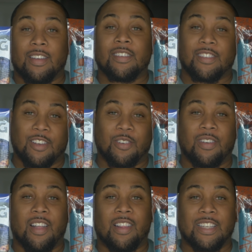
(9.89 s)
So
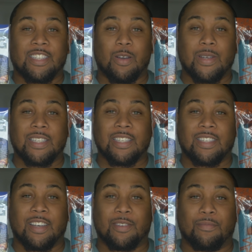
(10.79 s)
let's not waste any
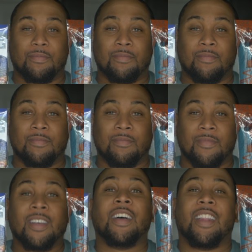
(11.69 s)
time.
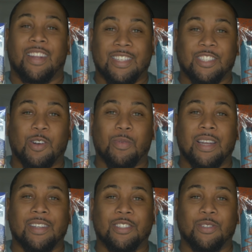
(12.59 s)
Let's jump right
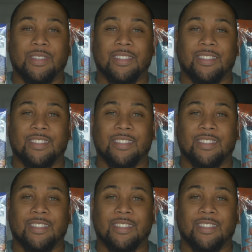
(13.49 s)
into it.